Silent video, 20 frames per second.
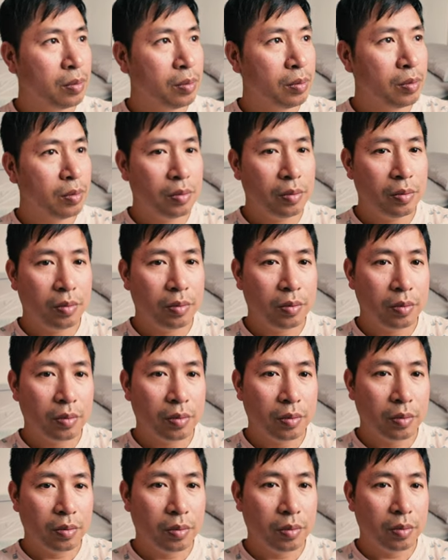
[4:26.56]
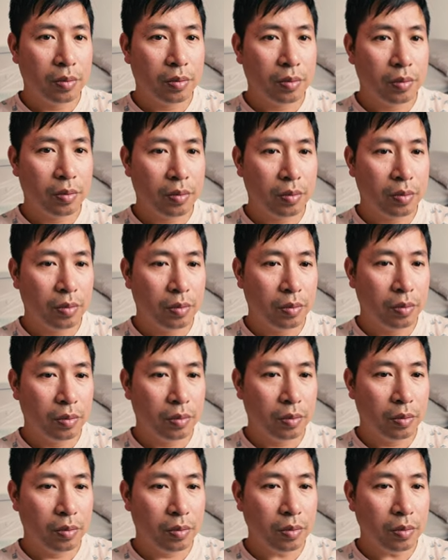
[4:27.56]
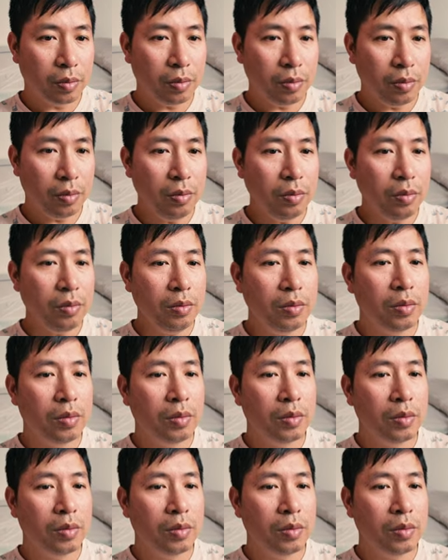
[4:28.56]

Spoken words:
[no speech]